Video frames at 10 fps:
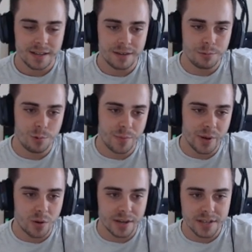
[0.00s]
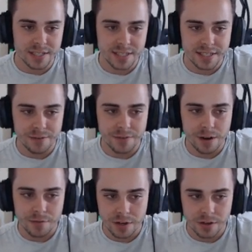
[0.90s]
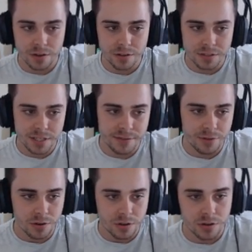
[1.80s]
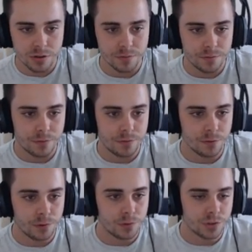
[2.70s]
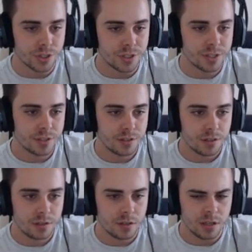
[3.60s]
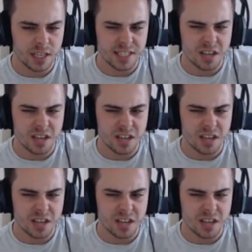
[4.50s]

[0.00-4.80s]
would be quite nice, because so far I've only got Defog on Florges. Unless